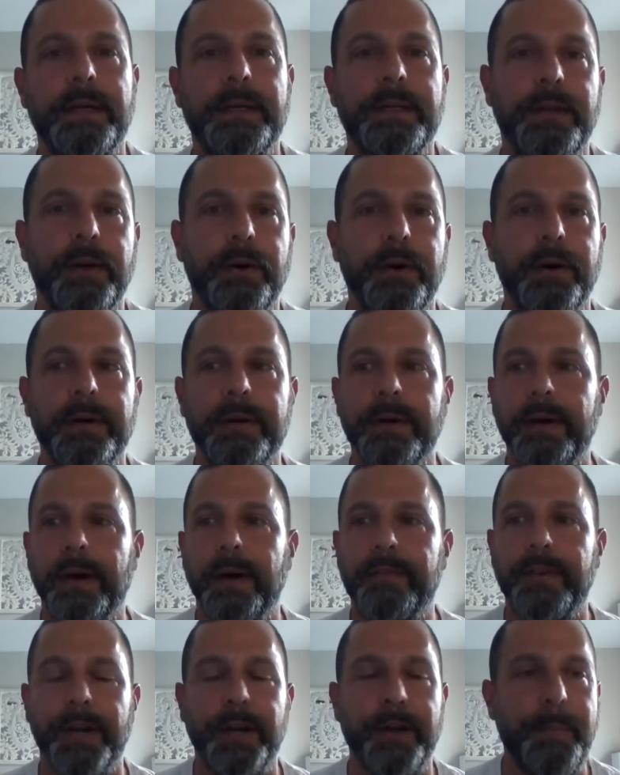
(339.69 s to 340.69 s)
you know a,
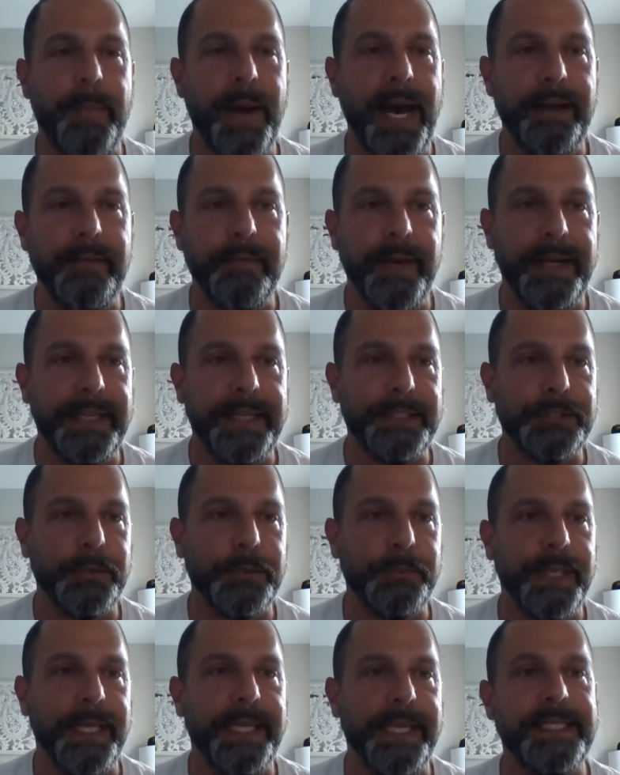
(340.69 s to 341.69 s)
a, very bad
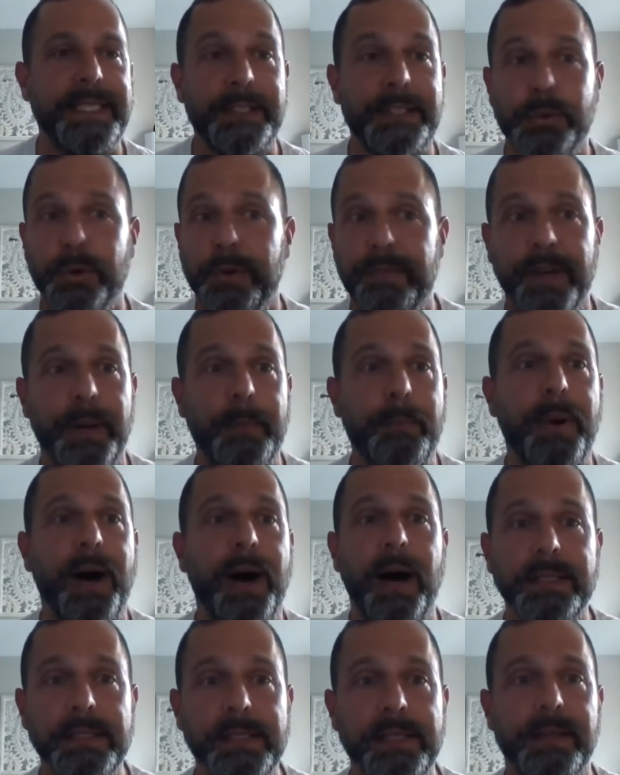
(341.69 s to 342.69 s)
financial place into a very
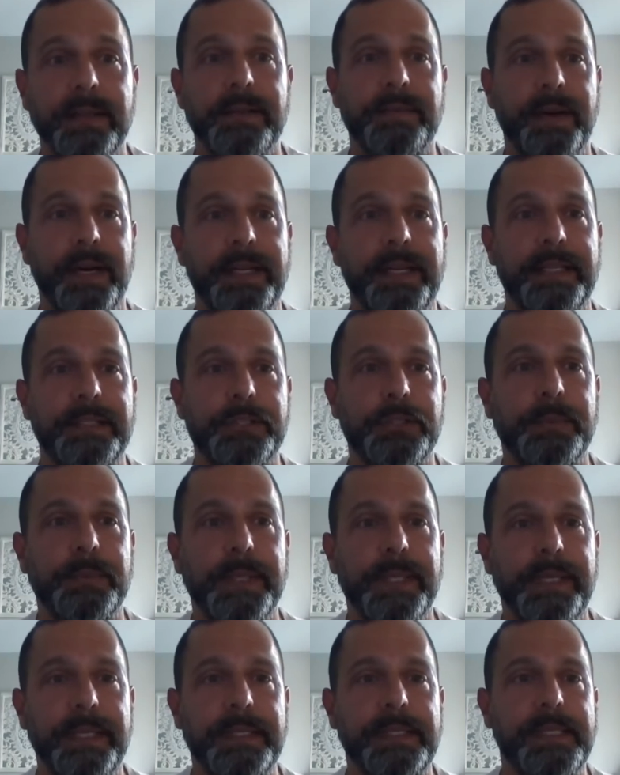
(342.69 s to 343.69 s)
positive financial
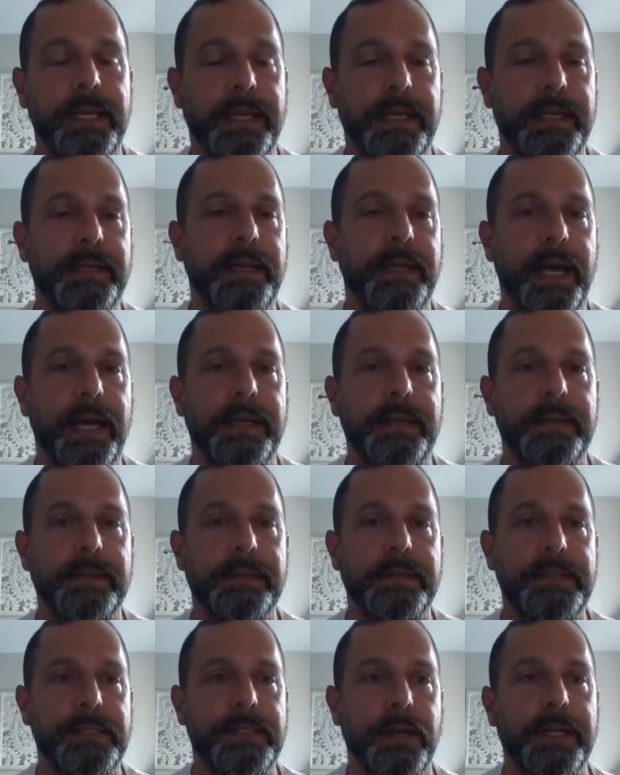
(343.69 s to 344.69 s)
place, and and
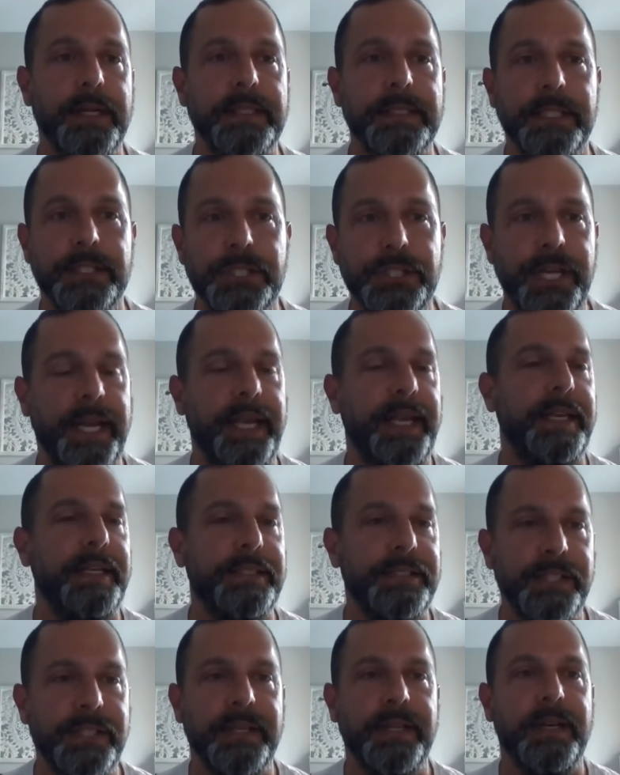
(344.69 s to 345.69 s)
starting to
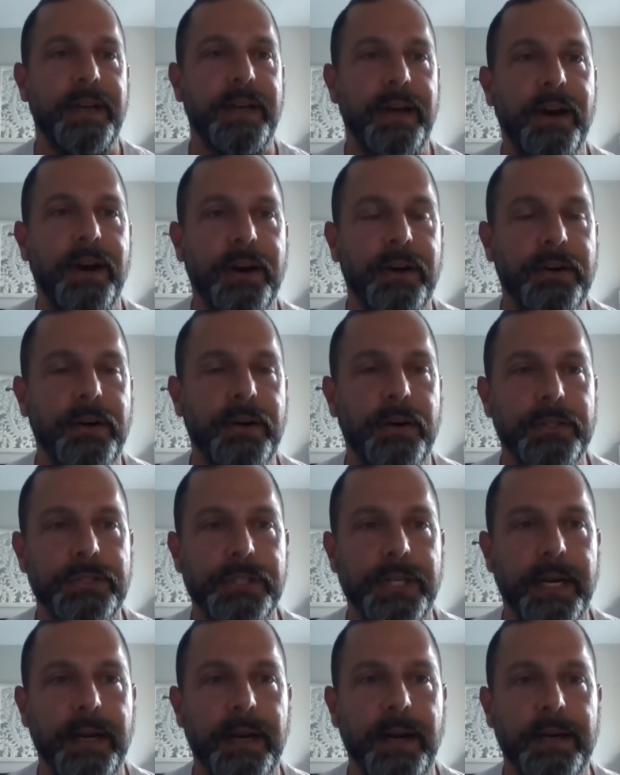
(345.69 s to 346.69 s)
change our
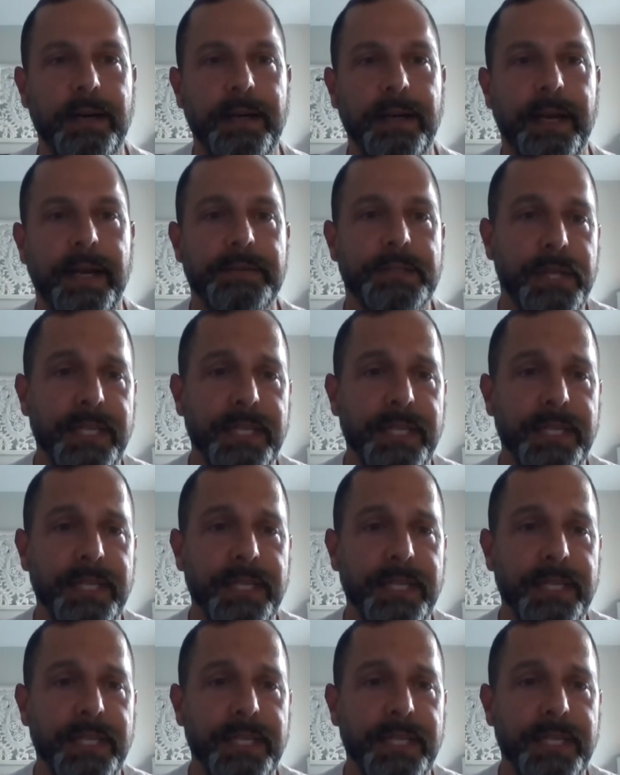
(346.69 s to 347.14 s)
culture at CONCACAF.